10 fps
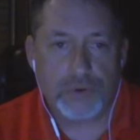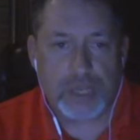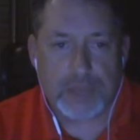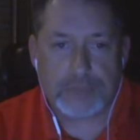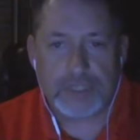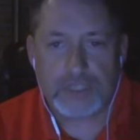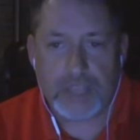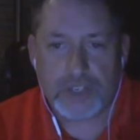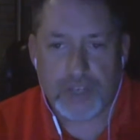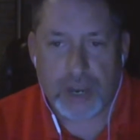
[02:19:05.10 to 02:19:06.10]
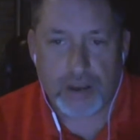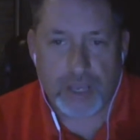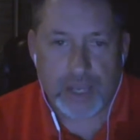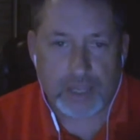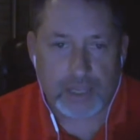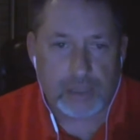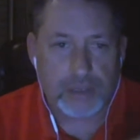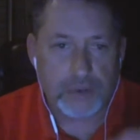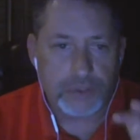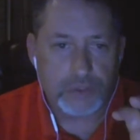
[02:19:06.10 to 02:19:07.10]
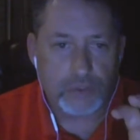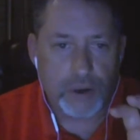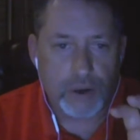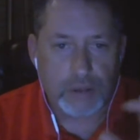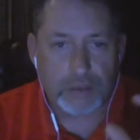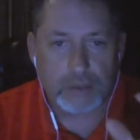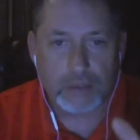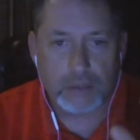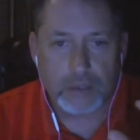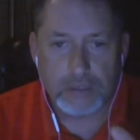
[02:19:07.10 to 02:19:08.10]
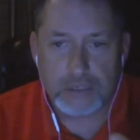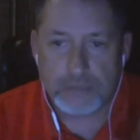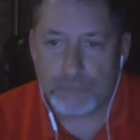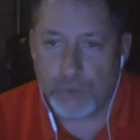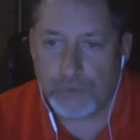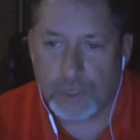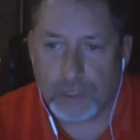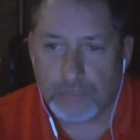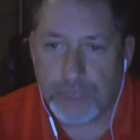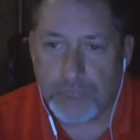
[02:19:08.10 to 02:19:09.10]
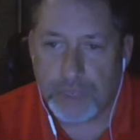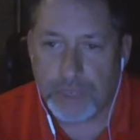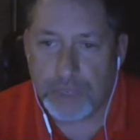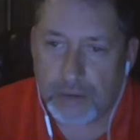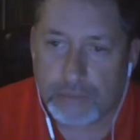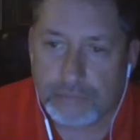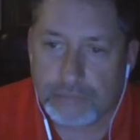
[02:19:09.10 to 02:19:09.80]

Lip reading: that kept it stationary got a little loose to where it just moved a little bit. I don't know.